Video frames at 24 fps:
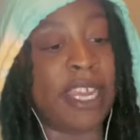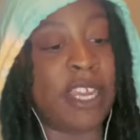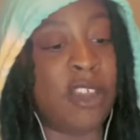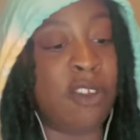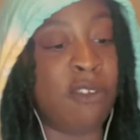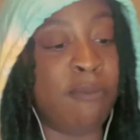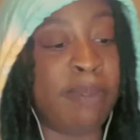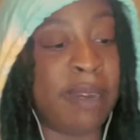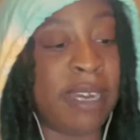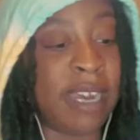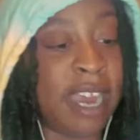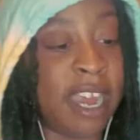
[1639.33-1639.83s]
you
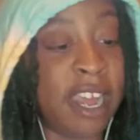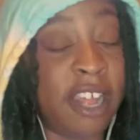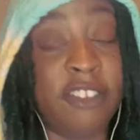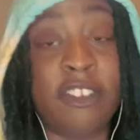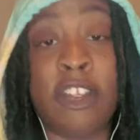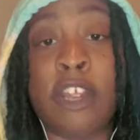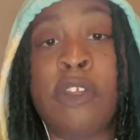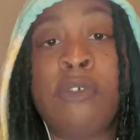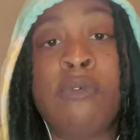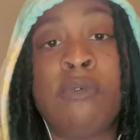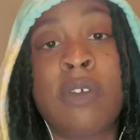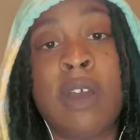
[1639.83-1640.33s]
because
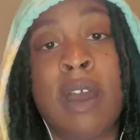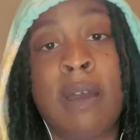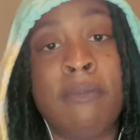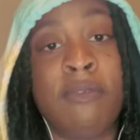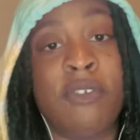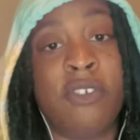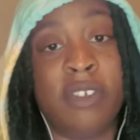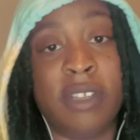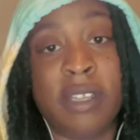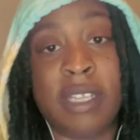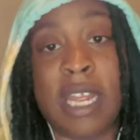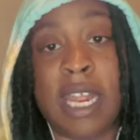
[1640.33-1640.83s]
you come
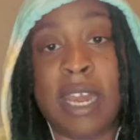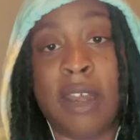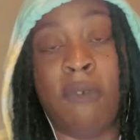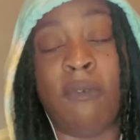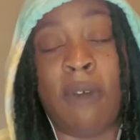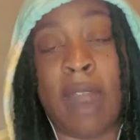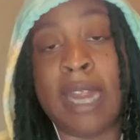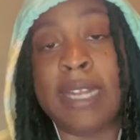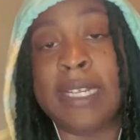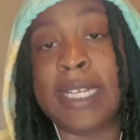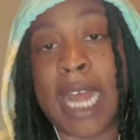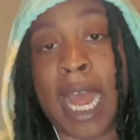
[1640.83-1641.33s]
just in the
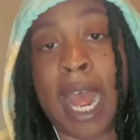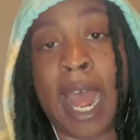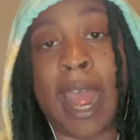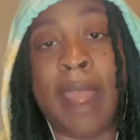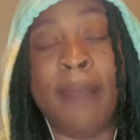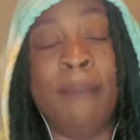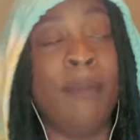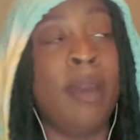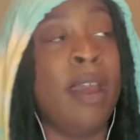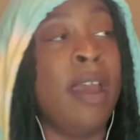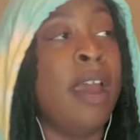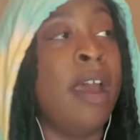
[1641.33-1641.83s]
right time.